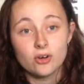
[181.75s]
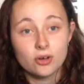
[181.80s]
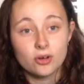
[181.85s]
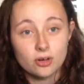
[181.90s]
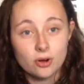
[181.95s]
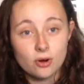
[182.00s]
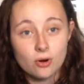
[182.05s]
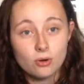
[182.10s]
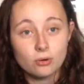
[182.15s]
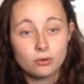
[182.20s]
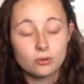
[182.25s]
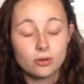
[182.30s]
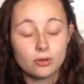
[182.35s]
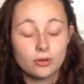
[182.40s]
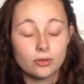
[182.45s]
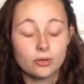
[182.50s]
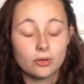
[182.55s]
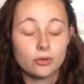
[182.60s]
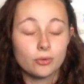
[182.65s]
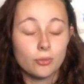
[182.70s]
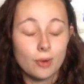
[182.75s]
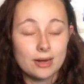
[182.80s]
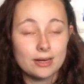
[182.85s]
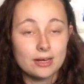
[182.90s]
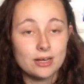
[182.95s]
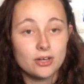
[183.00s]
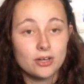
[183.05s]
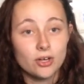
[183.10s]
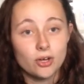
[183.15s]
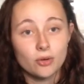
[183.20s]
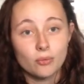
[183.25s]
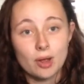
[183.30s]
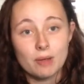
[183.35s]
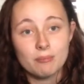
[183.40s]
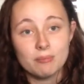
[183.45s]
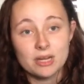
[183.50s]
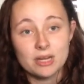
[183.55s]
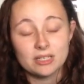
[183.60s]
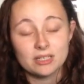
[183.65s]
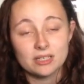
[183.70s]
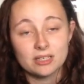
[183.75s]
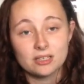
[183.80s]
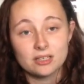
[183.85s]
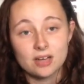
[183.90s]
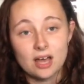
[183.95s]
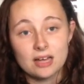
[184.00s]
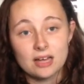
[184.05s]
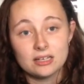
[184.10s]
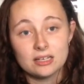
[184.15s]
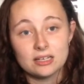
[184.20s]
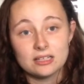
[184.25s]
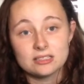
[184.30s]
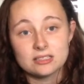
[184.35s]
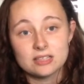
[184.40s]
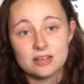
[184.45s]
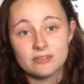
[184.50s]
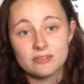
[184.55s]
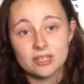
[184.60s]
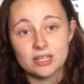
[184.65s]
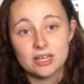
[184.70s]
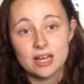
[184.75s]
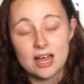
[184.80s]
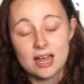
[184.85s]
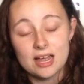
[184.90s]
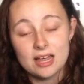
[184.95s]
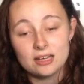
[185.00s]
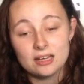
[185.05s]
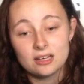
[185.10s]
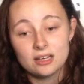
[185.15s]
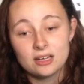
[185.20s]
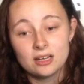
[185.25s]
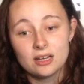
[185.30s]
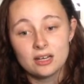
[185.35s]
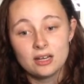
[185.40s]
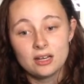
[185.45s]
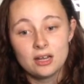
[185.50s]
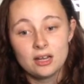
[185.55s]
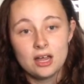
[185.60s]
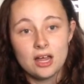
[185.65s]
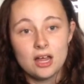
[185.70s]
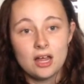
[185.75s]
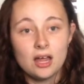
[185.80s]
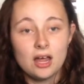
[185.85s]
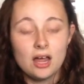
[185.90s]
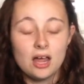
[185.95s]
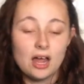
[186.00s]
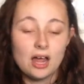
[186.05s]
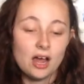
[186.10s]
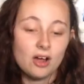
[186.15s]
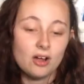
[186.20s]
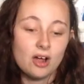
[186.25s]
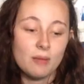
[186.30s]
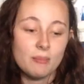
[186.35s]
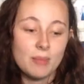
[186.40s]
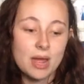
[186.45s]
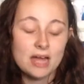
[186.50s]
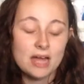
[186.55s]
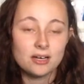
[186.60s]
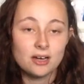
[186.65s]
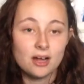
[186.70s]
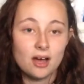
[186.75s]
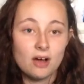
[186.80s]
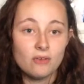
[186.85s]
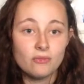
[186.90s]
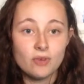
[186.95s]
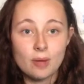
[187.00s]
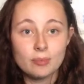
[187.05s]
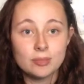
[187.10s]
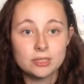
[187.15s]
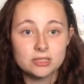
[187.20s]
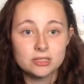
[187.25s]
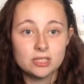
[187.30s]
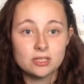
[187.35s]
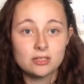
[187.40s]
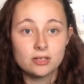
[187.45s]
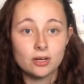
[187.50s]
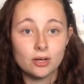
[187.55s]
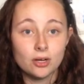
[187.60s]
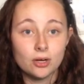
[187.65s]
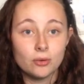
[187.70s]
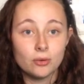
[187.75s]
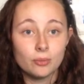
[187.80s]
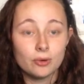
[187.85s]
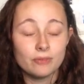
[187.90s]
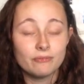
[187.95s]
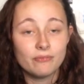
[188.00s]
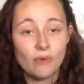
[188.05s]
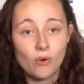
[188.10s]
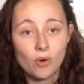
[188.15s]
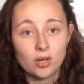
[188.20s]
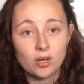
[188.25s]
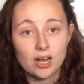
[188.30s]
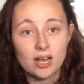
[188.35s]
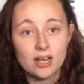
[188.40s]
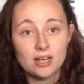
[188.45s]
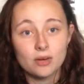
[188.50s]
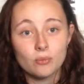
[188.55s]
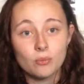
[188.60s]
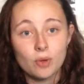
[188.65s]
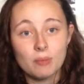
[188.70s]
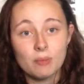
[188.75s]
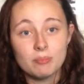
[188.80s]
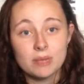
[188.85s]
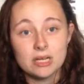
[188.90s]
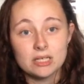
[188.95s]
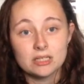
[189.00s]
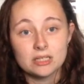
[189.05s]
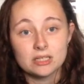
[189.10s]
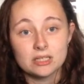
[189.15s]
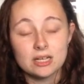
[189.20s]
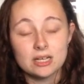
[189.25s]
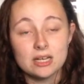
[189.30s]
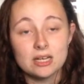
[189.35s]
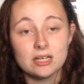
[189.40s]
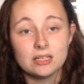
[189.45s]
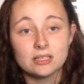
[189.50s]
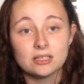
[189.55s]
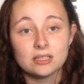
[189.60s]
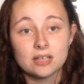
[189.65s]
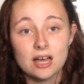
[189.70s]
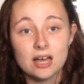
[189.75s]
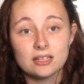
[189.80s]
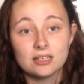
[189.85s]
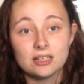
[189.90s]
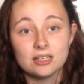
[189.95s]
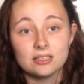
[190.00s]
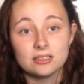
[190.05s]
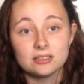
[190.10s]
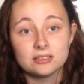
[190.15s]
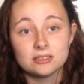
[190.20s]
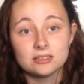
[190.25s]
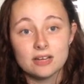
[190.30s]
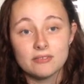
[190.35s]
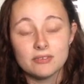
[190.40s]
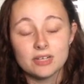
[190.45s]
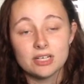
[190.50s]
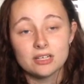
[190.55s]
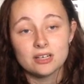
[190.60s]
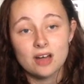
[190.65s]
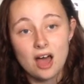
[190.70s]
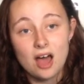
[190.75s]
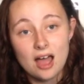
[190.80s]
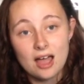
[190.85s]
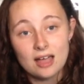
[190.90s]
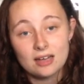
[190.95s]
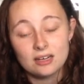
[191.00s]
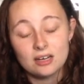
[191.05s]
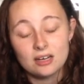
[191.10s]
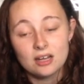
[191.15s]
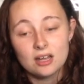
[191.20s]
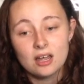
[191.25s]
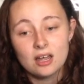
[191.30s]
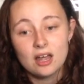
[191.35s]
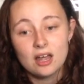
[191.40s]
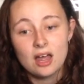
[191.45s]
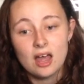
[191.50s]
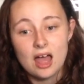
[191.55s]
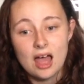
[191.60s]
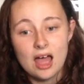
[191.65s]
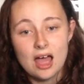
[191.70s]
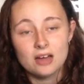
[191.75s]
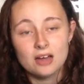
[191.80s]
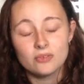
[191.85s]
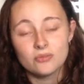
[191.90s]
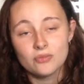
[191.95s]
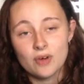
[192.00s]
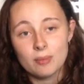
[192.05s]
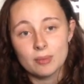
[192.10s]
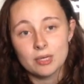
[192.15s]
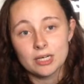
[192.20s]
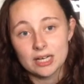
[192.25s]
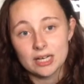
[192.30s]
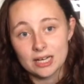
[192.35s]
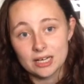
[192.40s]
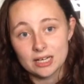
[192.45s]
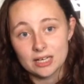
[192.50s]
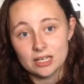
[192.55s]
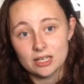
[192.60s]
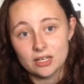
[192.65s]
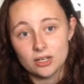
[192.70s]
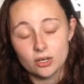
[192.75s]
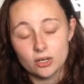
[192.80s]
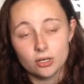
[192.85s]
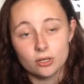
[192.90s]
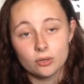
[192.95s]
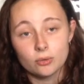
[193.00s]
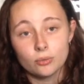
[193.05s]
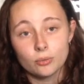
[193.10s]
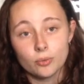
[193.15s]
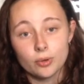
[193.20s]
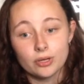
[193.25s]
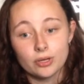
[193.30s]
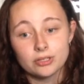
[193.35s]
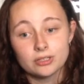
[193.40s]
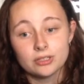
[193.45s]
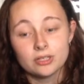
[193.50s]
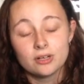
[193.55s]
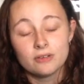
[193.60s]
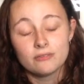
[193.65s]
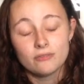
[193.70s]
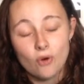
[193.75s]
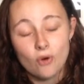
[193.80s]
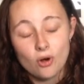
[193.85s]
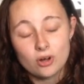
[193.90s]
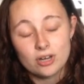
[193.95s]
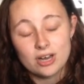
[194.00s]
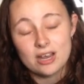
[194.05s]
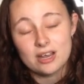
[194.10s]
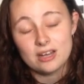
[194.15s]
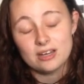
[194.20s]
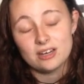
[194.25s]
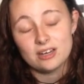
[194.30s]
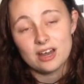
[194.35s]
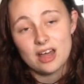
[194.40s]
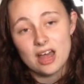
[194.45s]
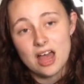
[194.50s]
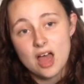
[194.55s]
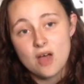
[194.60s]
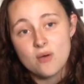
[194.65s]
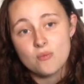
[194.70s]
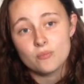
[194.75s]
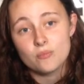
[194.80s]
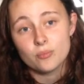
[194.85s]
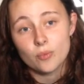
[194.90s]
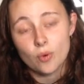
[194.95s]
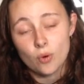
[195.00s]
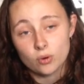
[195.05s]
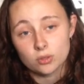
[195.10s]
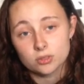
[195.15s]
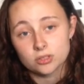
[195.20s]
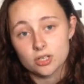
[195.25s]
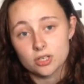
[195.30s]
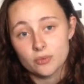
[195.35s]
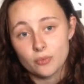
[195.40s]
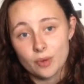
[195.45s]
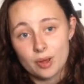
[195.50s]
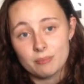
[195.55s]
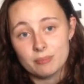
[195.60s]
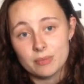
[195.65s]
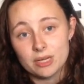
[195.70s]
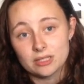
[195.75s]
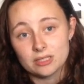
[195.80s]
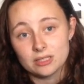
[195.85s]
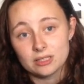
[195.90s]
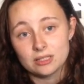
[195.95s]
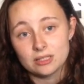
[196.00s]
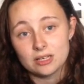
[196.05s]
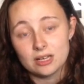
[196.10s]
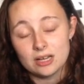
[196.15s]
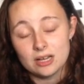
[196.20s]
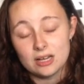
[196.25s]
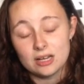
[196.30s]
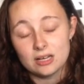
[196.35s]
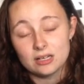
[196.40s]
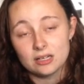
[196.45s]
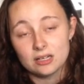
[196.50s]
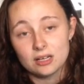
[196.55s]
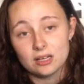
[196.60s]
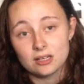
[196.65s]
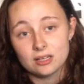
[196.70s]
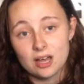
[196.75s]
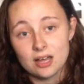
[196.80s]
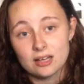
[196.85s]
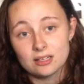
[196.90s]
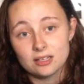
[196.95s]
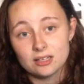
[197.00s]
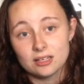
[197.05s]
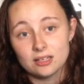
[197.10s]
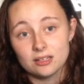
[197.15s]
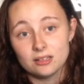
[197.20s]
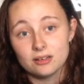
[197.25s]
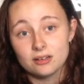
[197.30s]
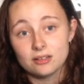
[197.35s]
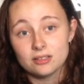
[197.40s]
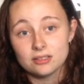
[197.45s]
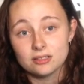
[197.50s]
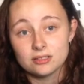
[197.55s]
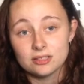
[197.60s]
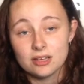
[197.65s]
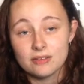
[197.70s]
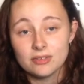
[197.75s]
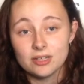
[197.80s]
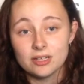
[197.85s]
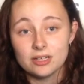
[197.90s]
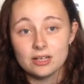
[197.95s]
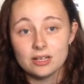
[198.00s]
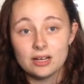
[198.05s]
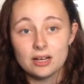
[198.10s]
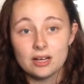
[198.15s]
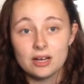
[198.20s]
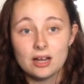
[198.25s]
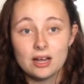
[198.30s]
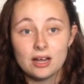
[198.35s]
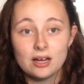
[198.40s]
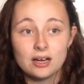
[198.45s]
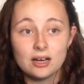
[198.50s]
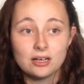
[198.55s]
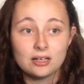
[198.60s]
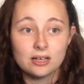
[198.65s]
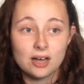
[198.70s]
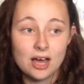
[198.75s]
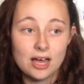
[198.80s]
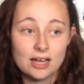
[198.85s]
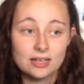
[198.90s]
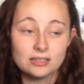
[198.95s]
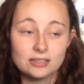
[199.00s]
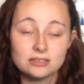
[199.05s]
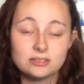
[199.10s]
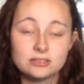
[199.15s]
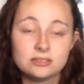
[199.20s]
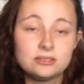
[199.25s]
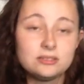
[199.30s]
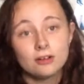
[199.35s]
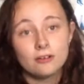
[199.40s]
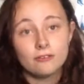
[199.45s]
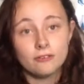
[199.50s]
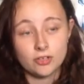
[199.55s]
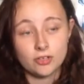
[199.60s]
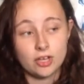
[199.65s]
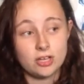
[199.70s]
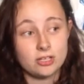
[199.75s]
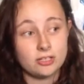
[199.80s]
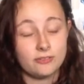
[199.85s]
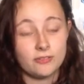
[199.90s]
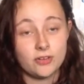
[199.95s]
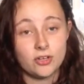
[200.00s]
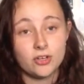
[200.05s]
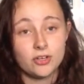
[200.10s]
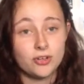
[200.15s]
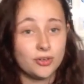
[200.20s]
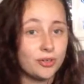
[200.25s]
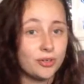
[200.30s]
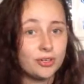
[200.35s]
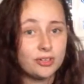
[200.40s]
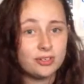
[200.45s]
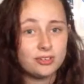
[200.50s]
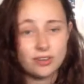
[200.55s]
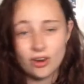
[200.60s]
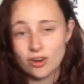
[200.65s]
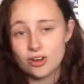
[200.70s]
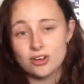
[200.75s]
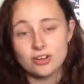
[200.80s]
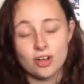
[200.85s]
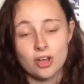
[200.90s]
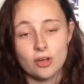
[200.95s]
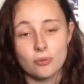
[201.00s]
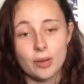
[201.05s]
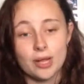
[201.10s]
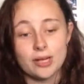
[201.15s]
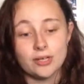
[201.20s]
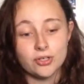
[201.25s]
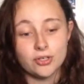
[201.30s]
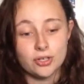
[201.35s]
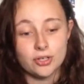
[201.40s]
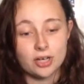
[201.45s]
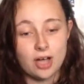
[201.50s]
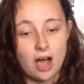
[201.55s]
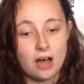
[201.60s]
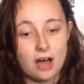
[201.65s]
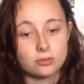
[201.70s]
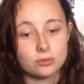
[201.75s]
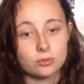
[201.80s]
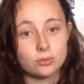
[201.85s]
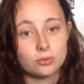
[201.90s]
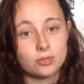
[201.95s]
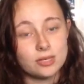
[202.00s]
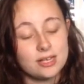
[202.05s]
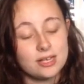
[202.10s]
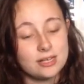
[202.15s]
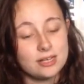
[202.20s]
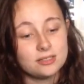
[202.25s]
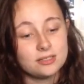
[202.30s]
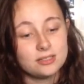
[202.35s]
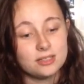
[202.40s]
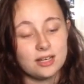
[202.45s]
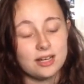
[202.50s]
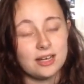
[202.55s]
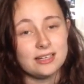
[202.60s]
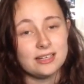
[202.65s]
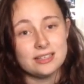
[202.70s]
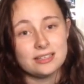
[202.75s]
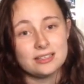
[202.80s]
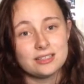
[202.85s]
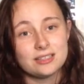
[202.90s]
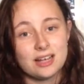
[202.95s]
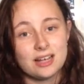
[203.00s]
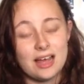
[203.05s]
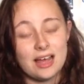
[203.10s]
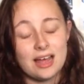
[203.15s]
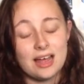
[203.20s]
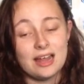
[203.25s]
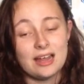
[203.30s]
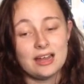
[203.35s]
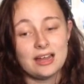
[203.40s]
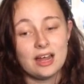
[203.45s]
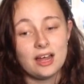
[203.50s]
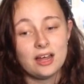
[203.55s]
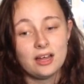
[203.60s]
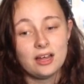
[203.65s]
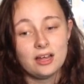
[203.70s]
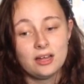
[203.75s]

Goodall, 20, who went missing in 1978, Amanda Robinson, who was 14 and went missing in 1979, and Robin Hickey, who was 14 and also went missing in 1979. For those of you who don't know where Newcastle is, it is a